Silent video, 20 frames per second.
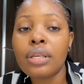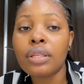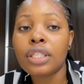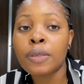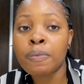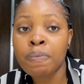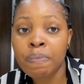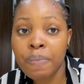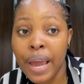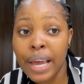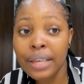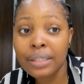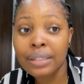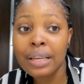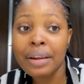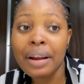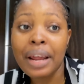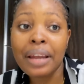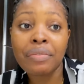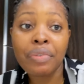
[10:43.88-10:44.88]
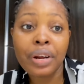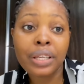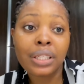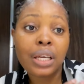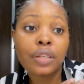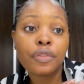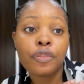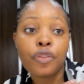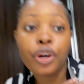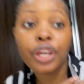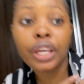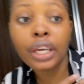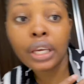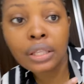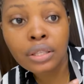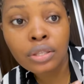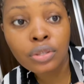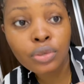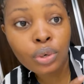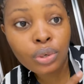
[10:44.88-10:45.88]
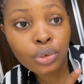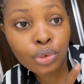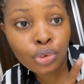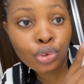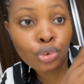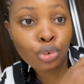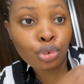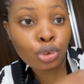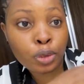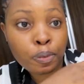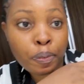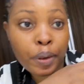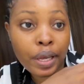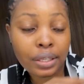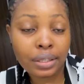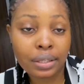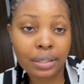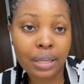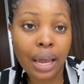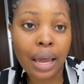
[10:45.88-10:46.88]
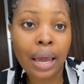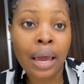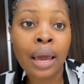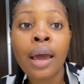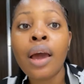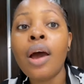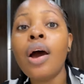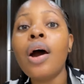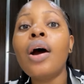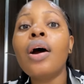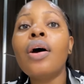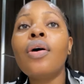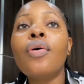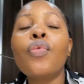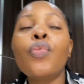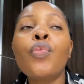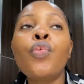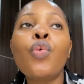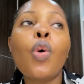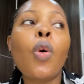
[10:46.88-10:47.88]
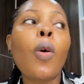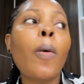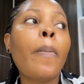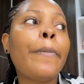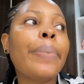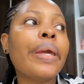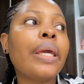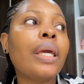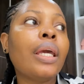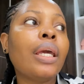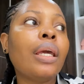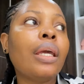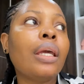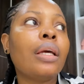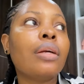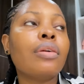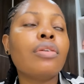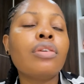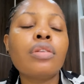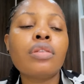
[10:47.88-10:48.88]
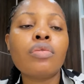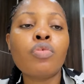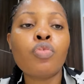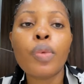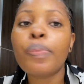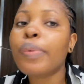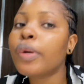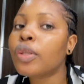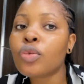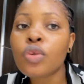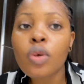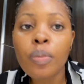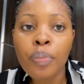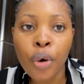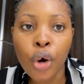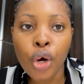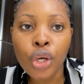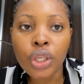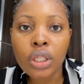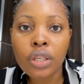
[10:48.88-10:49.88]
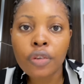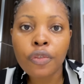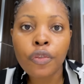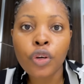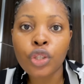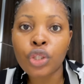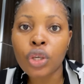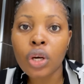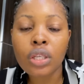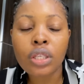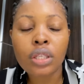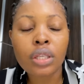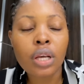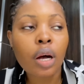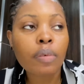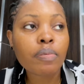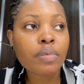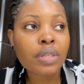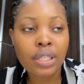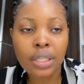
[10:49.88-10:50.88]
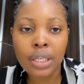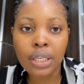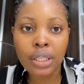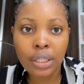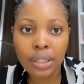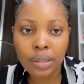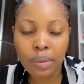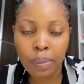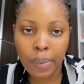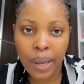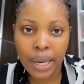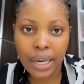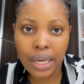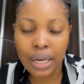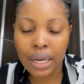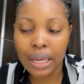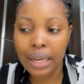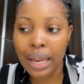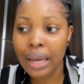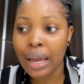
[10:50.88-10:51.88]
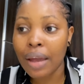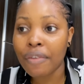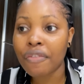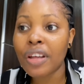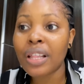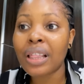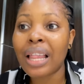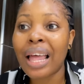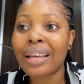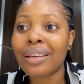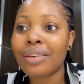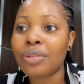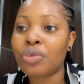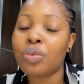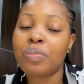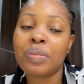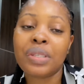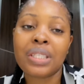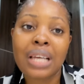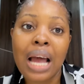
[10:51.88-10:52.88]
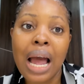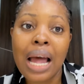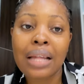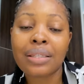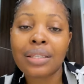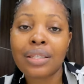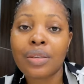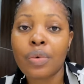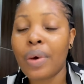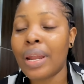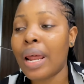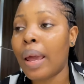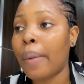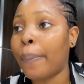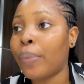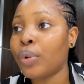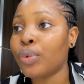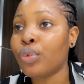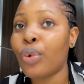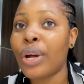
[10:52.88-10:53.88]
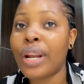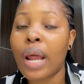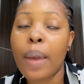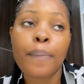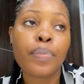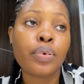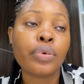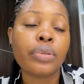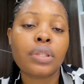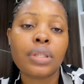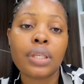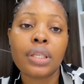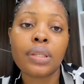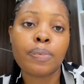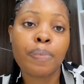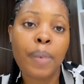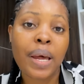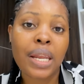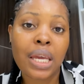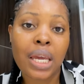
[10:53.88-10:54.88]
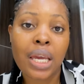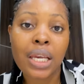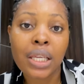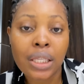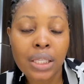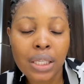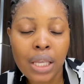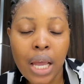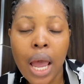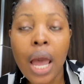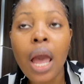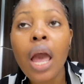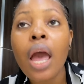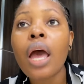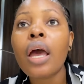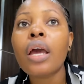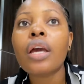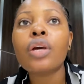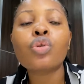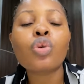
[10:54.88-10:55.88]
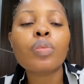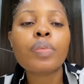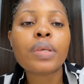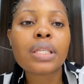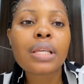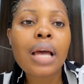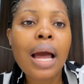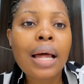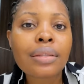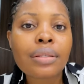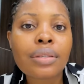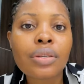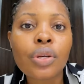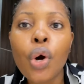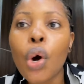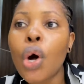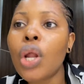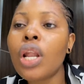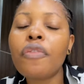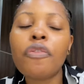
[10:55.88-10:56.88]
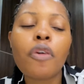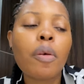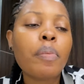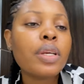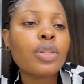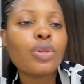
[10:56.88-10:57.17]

space that I created for it, those two space there, would be too much for just some six mannequin. Like I felt like it would be scanty when I put six mannequins there. It would be scanty. Only for me